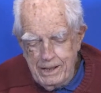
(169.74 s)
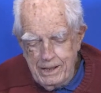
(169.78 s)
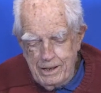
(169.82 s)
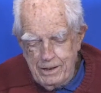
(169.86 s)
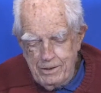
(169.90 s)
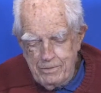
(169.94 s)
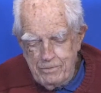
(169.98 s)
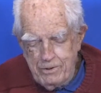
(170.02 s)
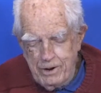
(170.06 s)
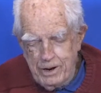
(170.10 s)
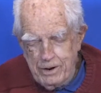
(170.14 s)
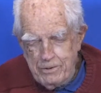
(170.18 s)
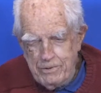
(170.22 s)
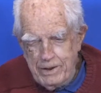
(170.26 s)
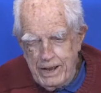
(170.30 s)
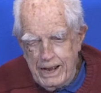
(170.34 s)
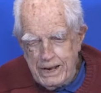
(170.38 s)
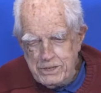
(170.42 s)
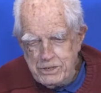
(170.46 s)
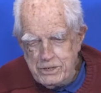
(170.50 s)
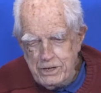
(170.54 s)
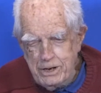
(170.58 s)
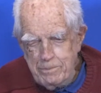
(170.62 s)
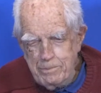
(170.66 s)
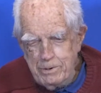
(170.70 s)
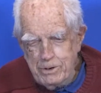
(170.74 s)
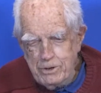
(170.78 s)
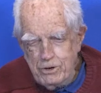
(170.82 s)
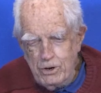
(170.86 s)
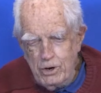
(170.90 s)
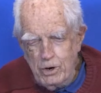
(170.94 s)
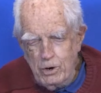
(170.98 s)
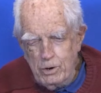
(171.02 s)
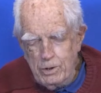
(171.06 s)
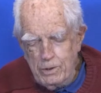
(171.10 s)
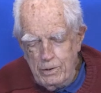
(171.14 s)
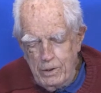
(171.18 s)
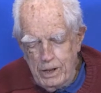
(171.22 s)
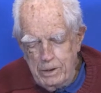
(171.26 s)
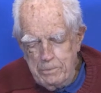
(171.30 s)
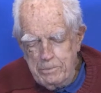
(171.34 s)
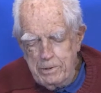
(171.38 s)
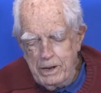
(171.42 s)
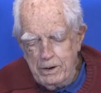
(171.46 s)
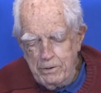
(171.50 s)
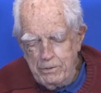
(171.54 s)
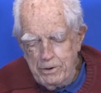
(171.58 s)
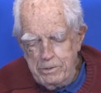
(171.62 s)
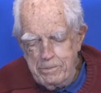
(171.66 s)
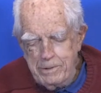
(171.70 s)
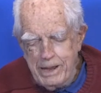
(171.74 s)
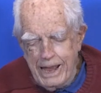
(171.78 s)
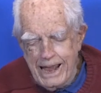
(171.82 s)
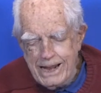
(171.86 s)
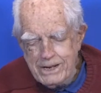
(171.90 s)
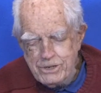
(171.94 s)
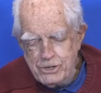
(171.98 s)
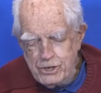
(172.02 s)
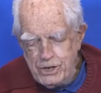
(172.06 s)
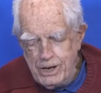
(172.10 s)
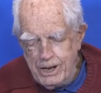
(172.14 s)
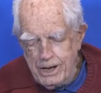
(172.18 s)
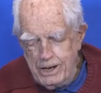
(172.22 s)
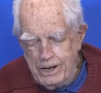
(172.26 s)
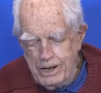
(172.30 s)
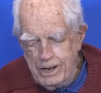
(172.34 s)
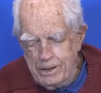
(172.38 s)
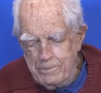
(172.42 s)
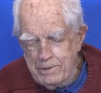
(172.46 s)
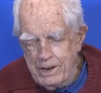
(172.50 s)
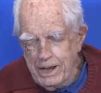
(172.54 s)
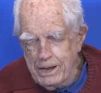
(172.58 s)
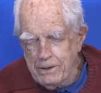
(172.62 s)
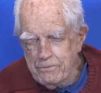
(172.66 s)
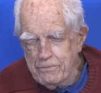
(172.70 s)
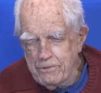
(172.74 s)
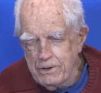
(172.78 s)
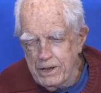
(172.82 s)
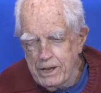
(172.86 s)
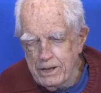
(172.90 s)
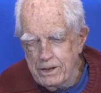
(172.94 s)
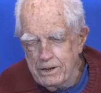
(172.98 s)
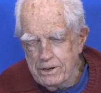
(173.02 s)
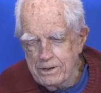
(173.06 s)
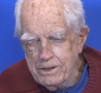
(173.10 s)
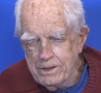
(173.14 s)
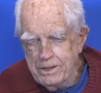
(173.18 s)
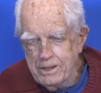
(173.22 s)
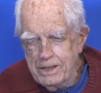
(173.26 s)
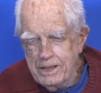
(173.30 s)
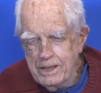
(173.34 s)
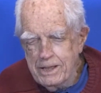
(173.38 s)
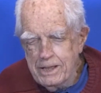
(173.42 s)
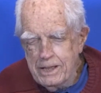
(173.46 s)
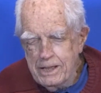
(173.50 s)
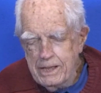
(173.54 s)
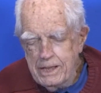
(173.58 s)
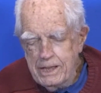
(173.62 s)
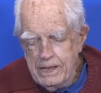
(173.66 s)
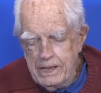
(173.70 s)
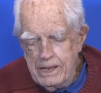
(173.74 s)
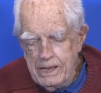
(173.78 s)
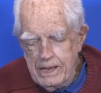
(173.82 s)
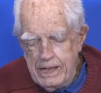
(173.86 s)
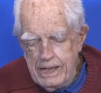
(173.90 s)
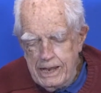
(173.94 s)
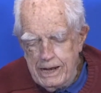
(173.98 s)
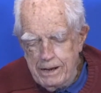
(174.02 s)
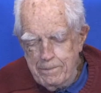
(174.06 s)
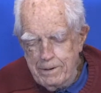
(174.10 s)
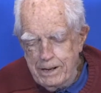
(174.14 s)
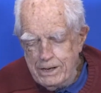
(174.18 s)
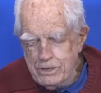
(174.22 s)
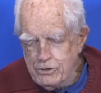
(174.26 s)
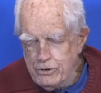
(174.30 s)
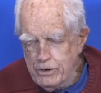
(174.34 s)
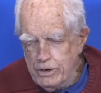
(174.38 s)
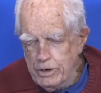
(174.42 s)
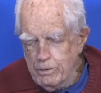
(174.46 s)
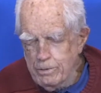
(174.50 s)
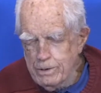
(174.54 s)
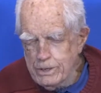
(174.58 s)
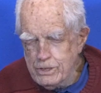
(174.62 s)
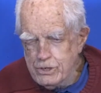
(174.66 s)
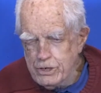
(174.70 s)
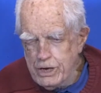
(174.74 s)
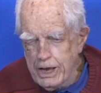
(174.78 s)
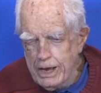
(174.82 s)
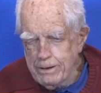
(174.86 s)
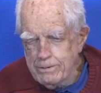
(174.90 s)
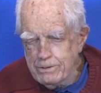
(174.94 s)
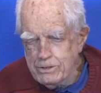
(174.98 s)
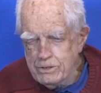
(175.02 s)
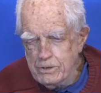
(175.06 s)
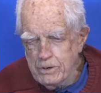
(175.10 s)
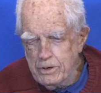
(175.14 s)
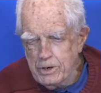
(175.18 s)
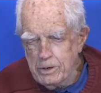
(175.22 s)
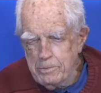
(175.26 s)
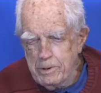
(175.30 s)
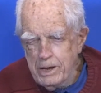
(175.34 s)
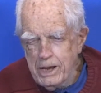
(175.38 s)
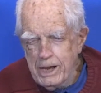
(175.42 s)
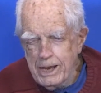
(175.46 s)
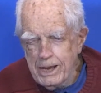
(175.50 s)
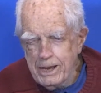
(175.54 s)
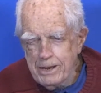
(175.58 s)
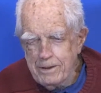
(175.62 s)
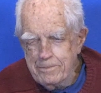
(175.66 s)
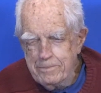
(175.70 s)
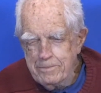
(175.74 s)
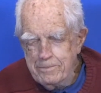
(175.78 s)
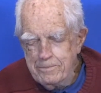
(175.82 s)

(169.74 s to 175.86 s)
Fairfax number two. It'll all be a rematch at Alumni Field, and I'm not sure which game it's going to be.